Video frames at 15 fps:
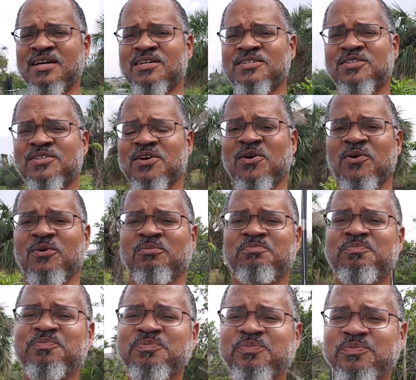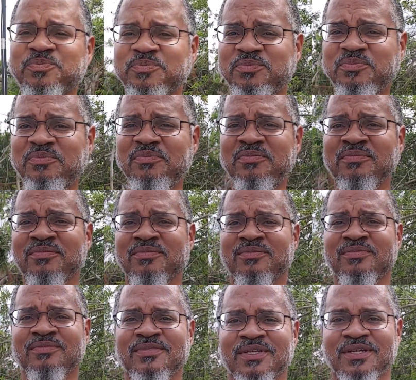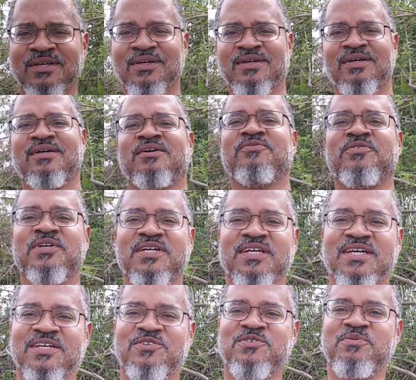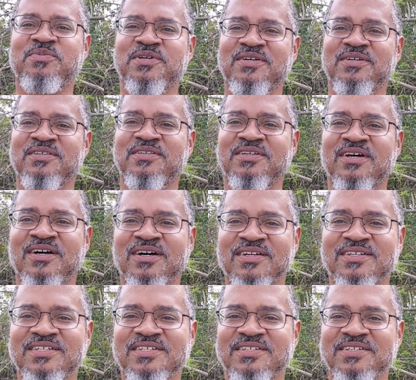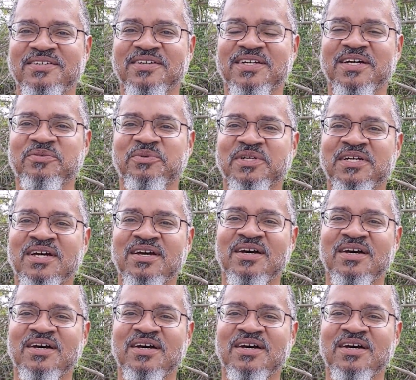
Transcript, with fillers: So if you didn't get too uh, dizzy on that one.